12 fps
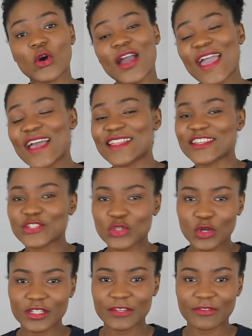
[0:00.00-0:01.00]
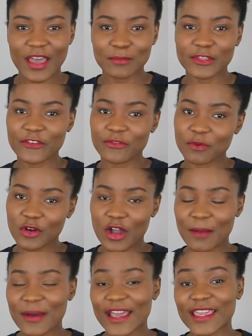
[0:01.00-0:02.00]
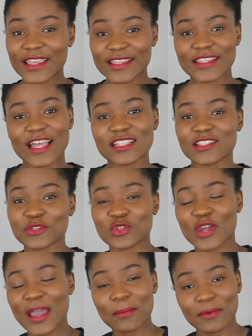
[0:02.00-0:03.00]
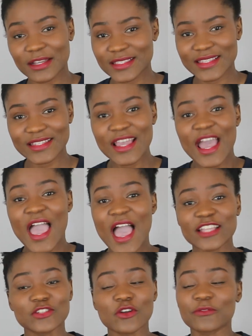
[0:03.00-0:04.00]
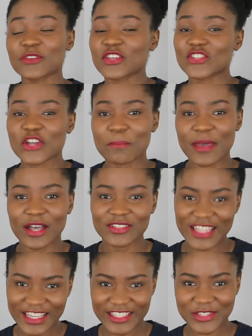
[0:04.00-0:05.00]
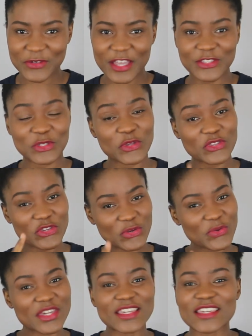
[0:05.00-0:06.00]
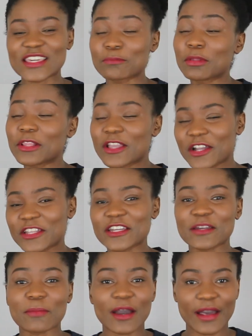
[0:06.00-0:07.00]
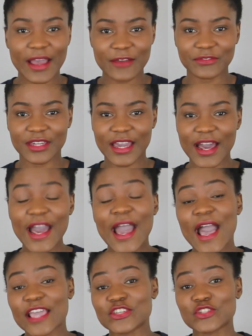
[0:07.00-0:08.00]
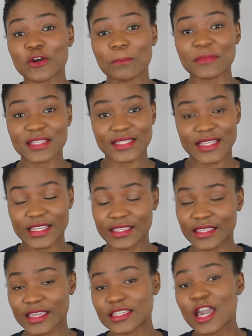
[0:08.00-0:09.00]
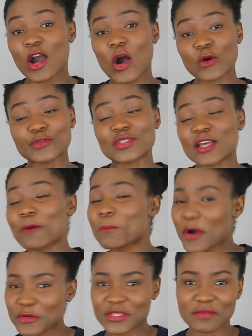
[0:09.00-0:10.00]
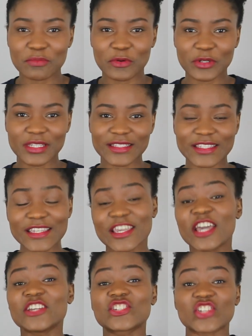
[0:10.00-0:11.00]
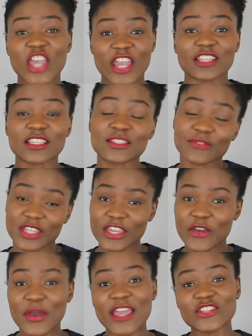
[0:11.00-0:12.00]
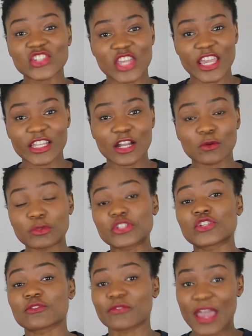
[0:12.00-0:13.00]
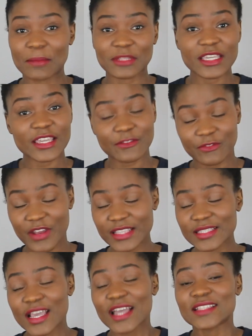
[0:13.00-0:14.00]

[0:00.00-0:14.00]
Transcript: go ahead and join the family of Boa by hitting that subscribe button and the notification bell next to it so you can keep learning about Africa and you don't miss anything. Also, most importantly, share this video and channel with your family and friends